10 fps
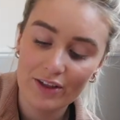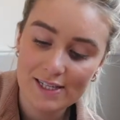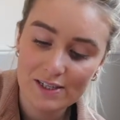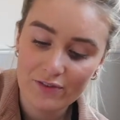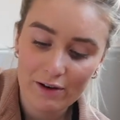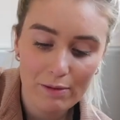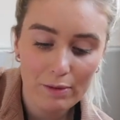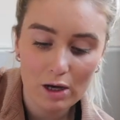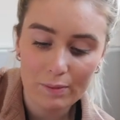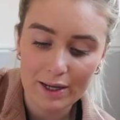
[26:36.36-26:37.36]
this very
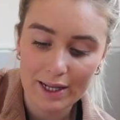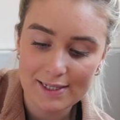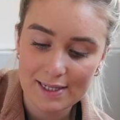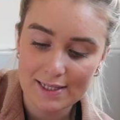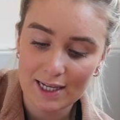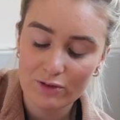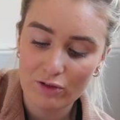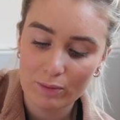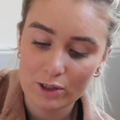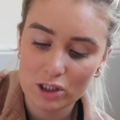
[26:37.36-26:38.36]
moment is a seed
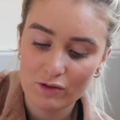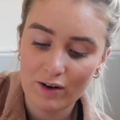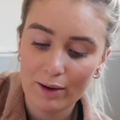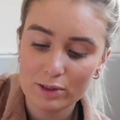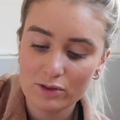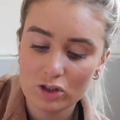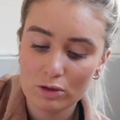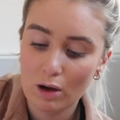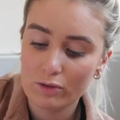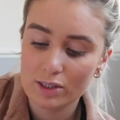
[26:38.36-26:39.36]
from which the flowers of
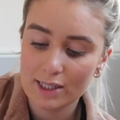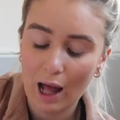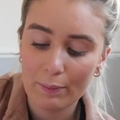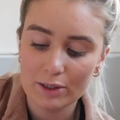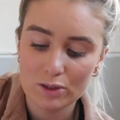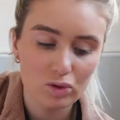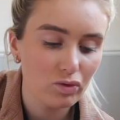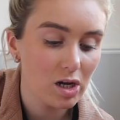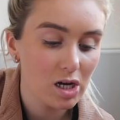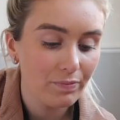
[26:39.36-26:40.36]
tomorrow's happiness
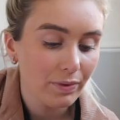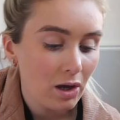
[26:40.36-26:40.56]
grow.